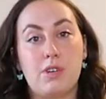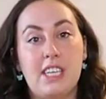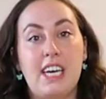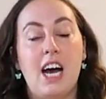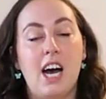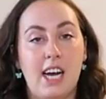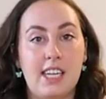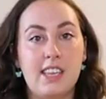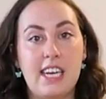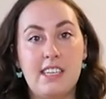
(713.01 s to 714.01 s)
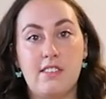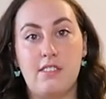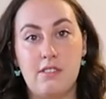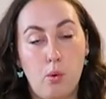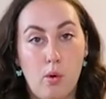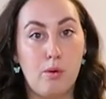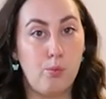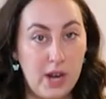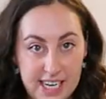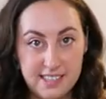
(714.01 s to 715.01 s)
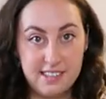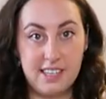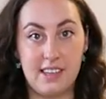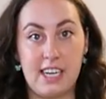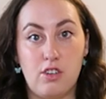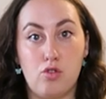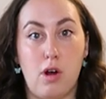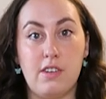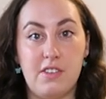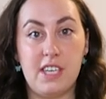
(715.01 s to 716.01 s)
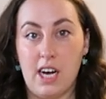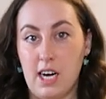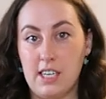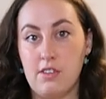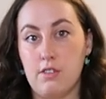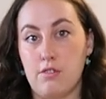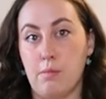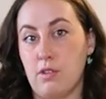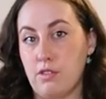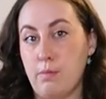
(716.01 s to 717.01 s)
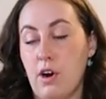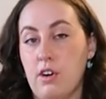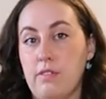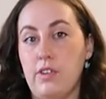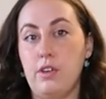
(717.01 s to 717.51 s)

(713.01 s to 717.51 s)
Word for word: really highlights your waist and like draws the eye to the smallest part of